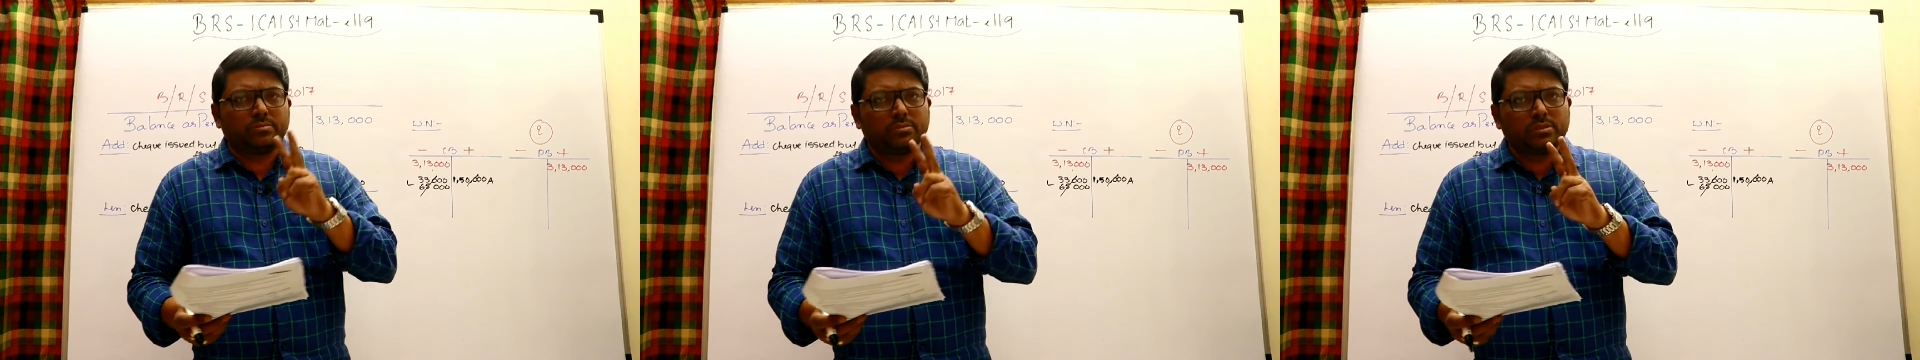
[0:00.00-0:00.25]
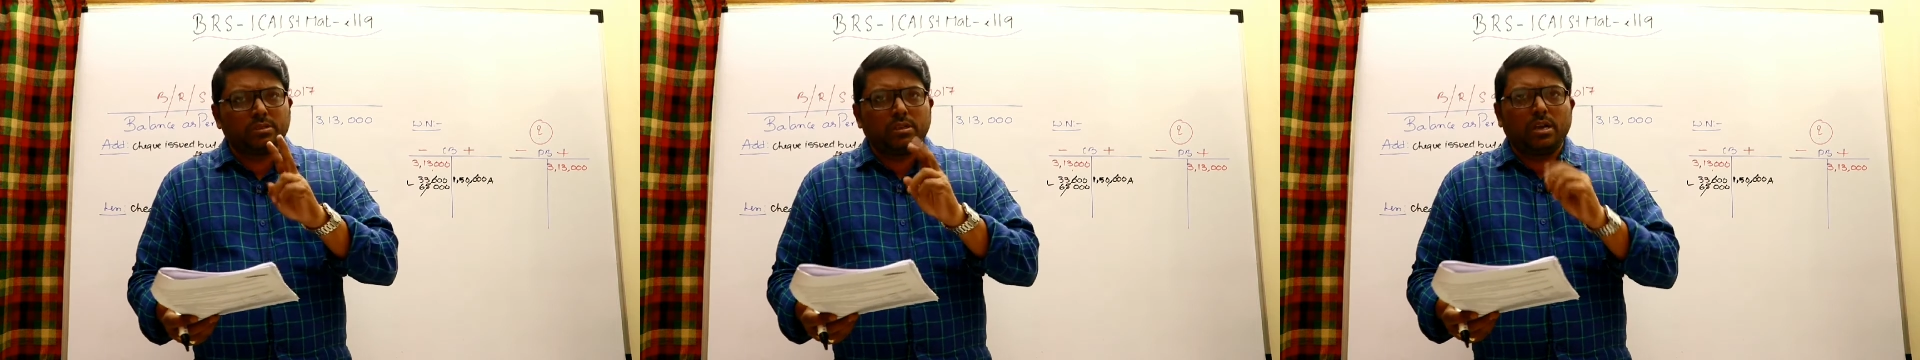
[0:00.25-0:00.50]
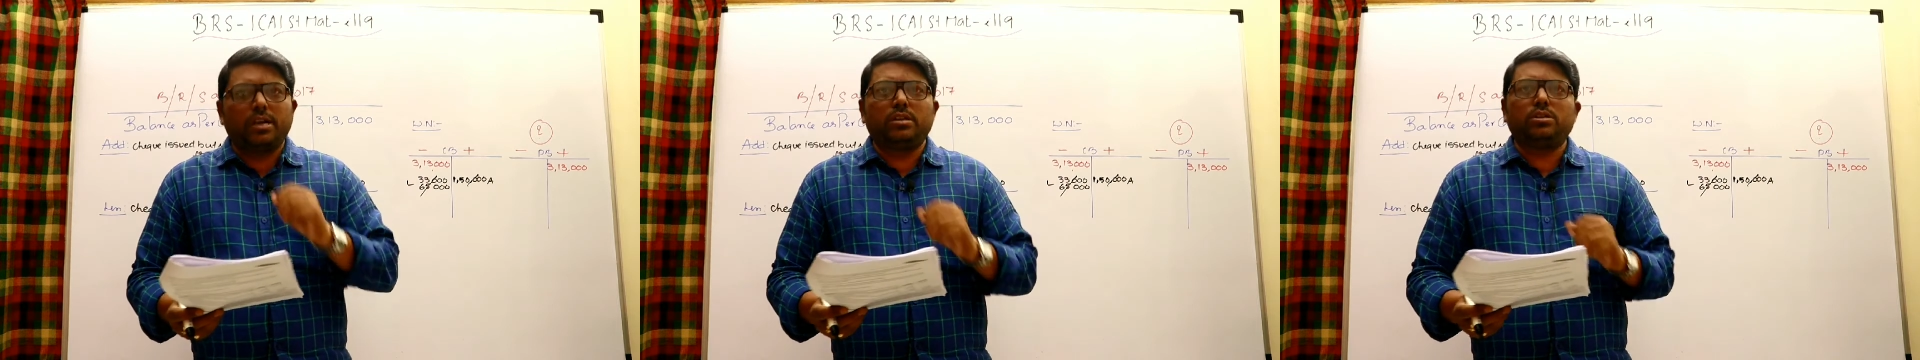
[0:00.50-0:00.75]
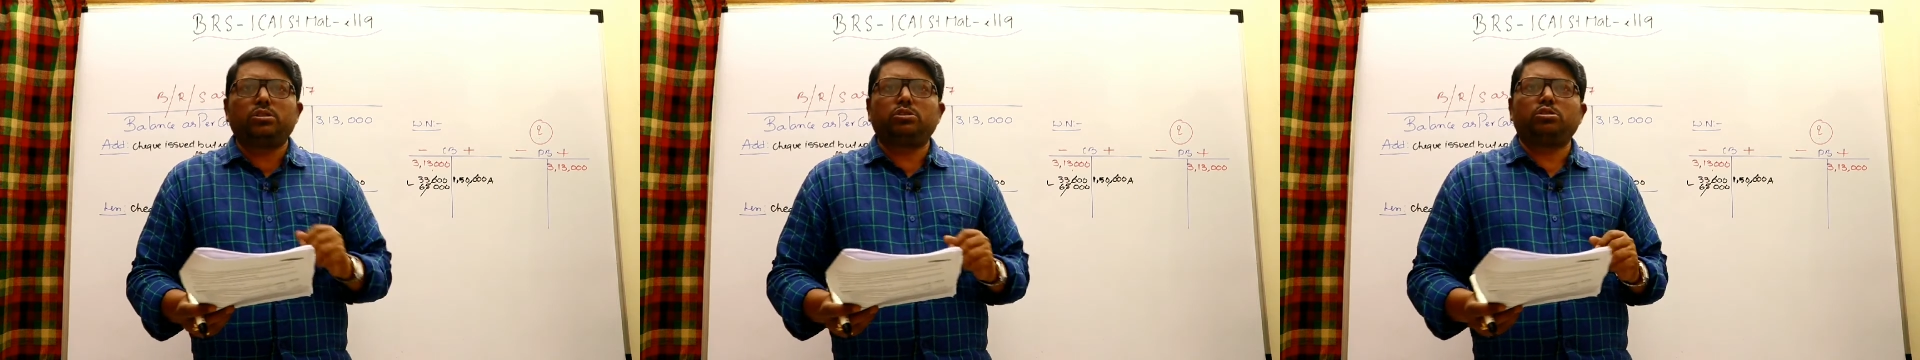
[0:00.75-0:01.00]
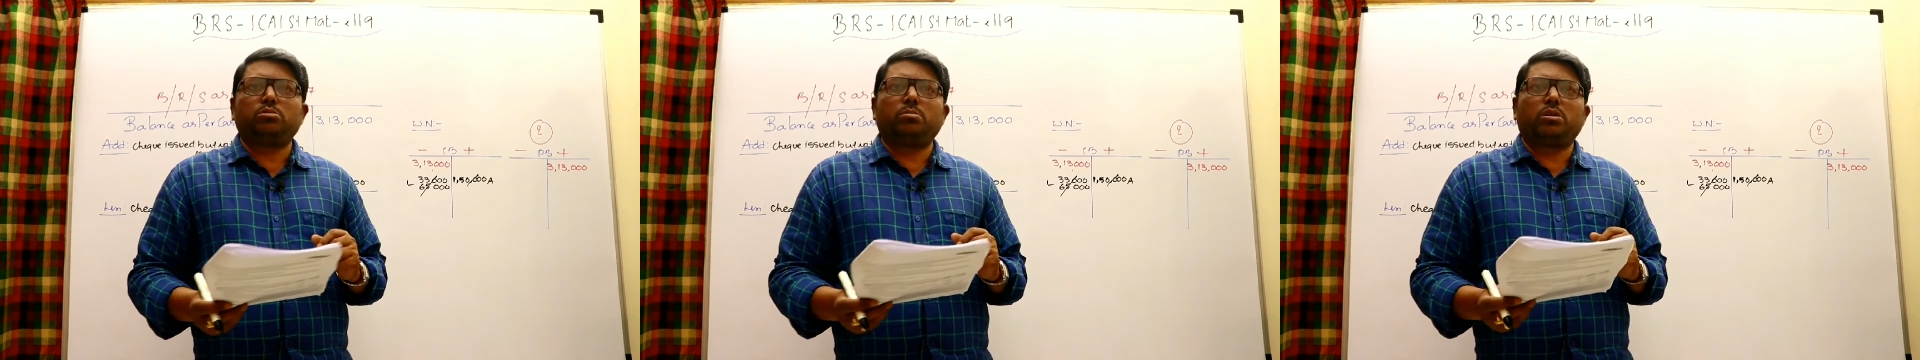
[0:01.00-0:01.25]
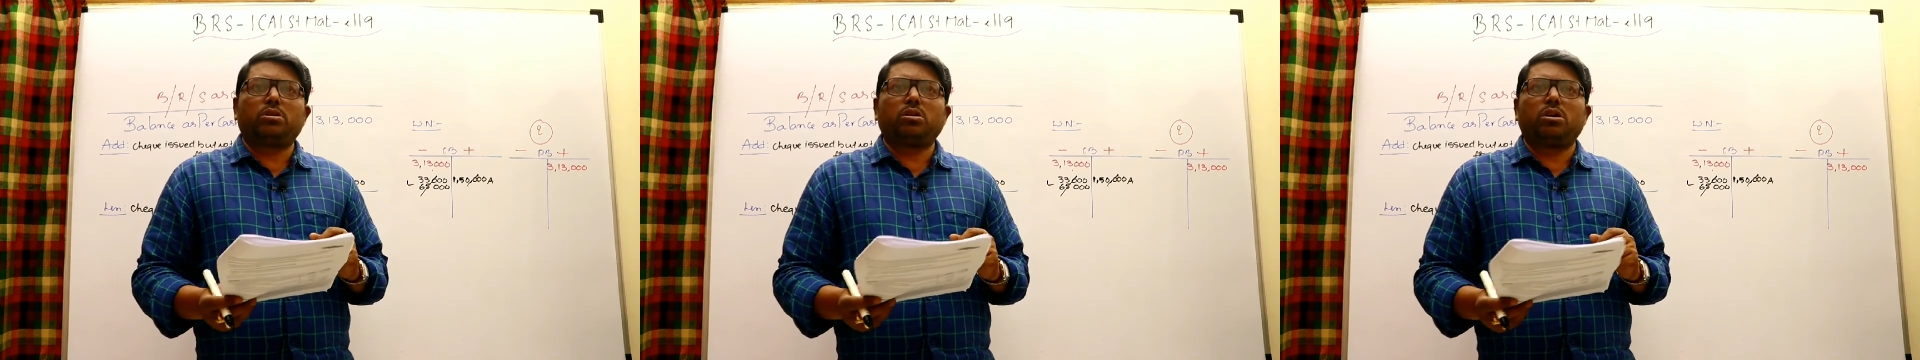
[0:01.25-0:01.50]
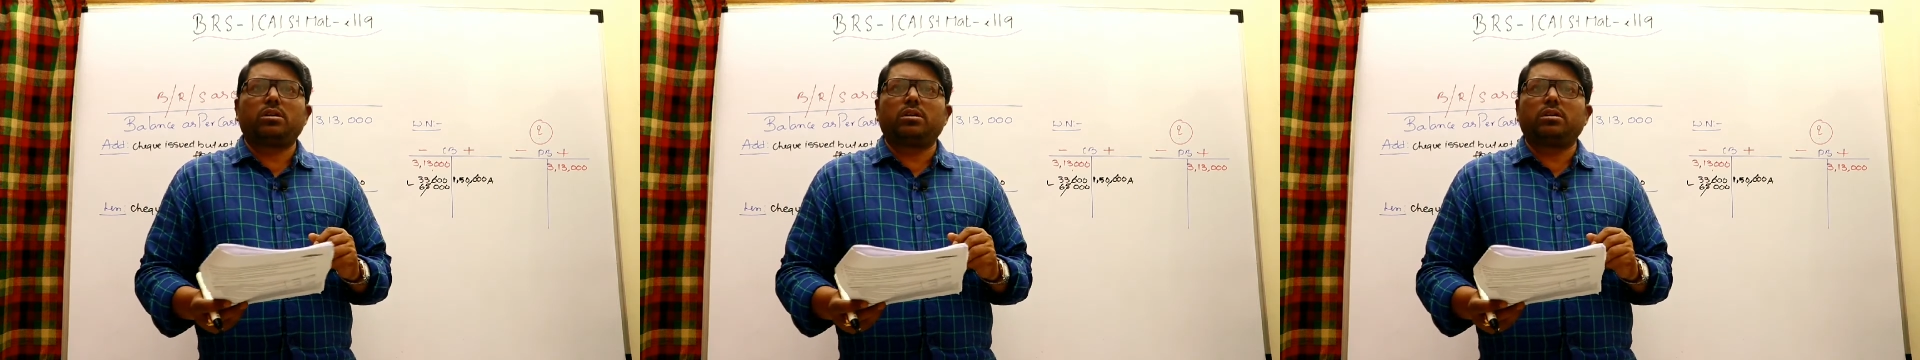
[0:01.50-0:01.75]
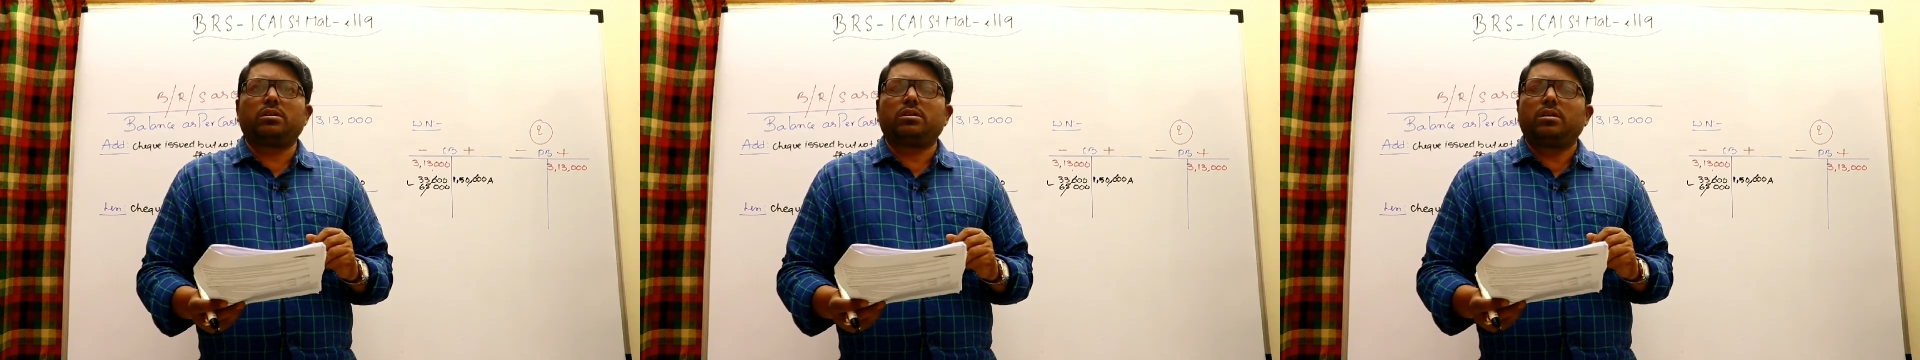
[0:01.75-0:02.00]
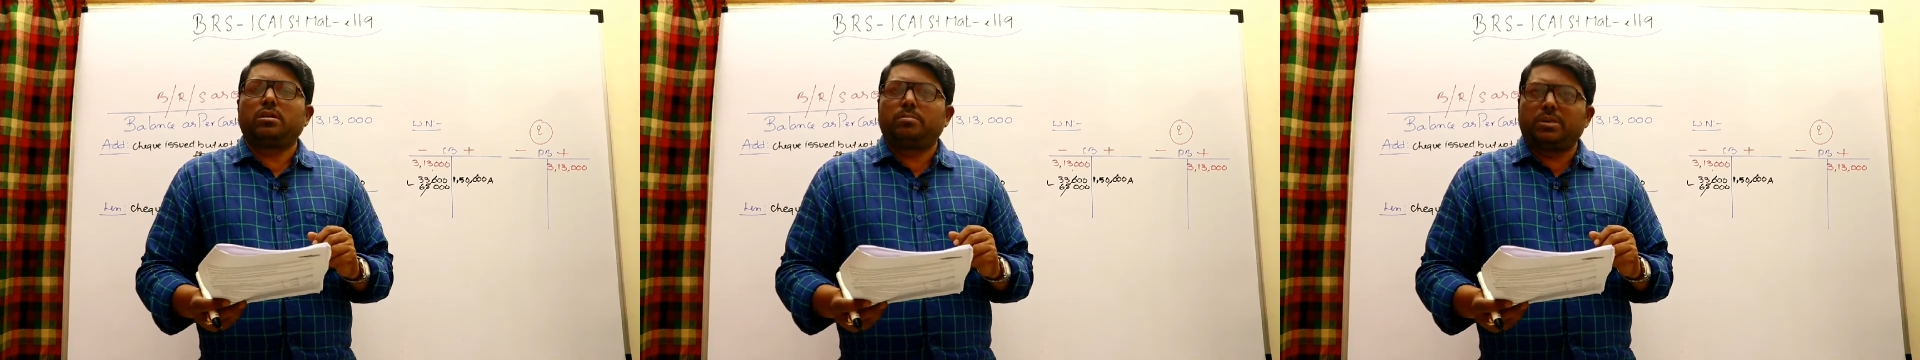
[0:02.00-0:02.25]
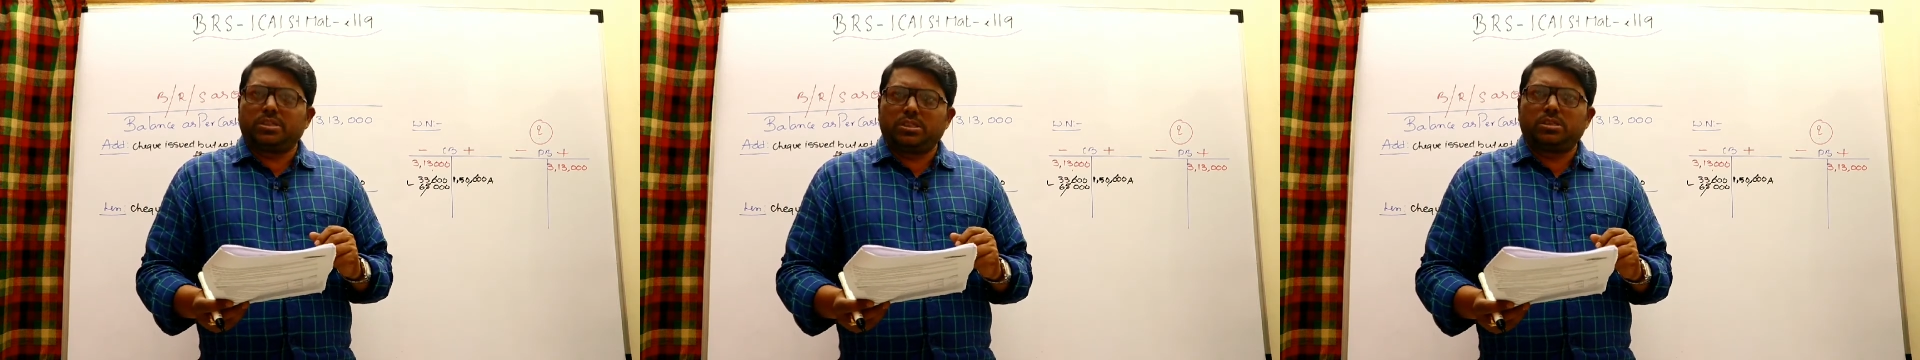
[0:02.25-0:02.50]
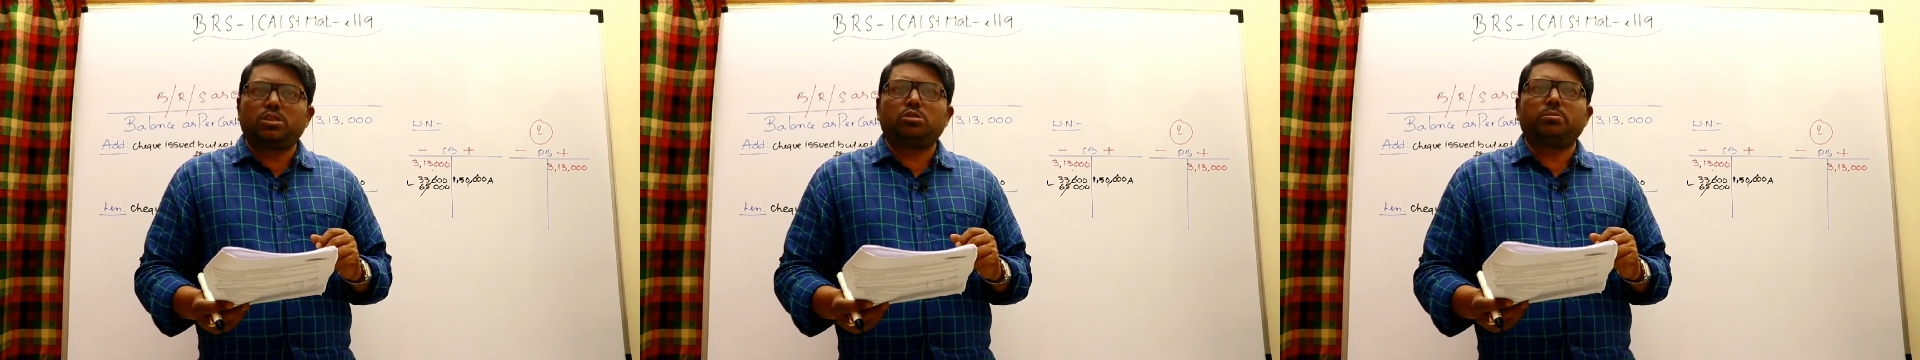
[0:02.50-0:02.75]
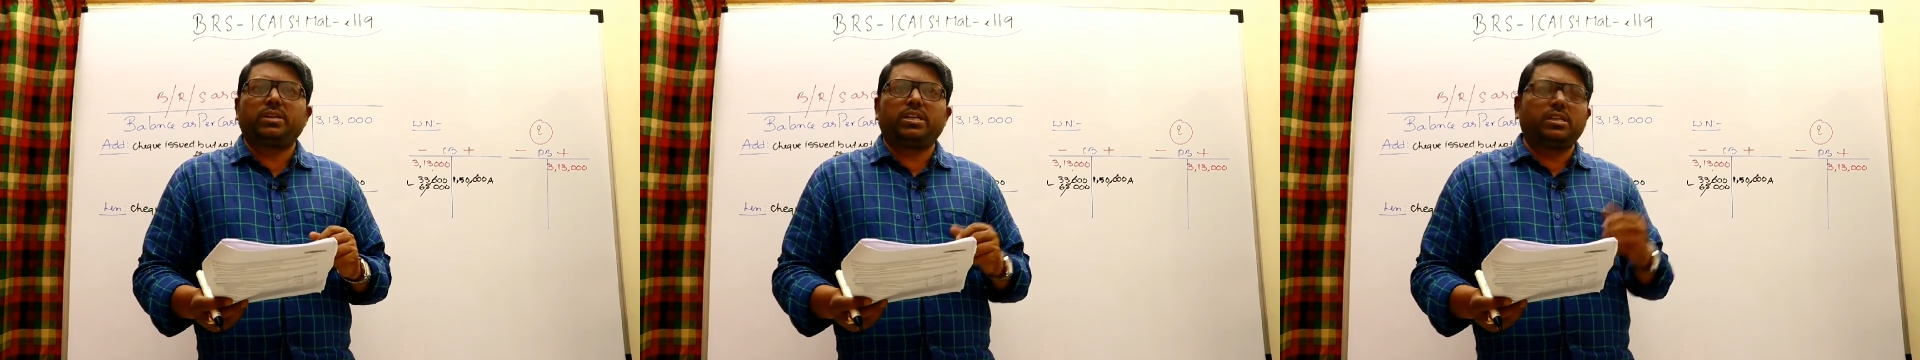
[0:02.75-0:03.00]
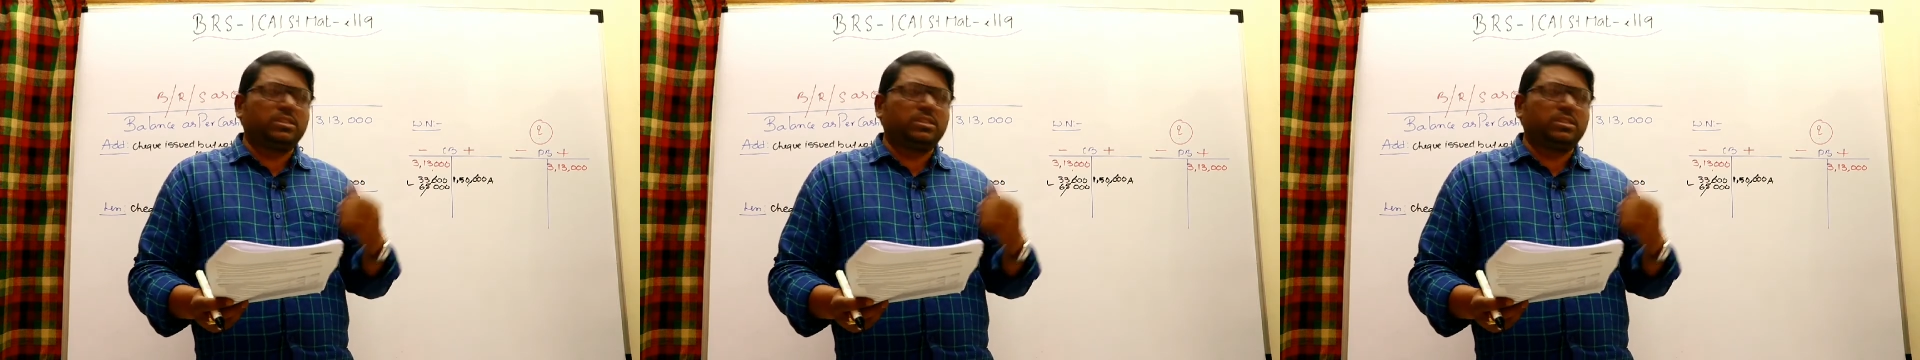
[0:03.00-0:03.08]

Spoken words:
and issued but not presented to be considered,